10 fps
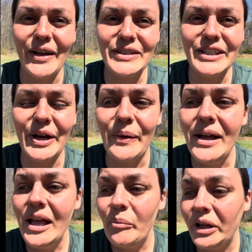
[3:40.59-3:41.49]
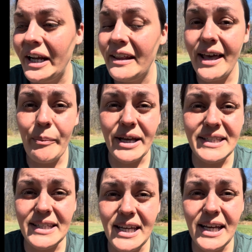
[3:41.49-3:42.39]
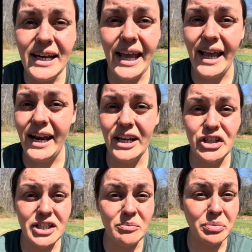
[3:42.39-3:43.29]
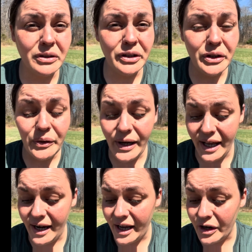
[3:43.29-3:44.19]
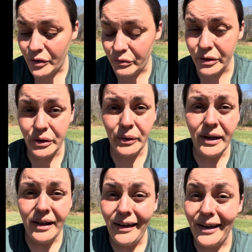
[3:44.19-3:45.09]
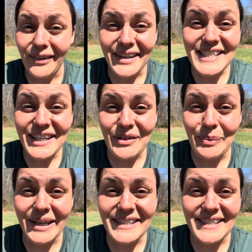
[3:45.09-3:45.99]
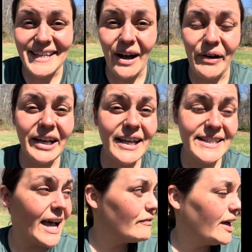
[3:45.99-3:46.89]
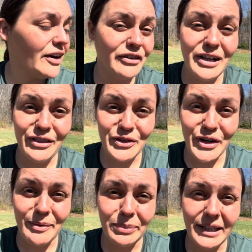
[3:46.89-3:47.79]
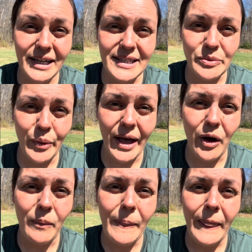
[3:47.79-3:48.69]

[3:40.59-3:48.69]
So planted that by seed, and it just blew and it grew in lots of different places now. Our kids have it underneath their trampoline as well.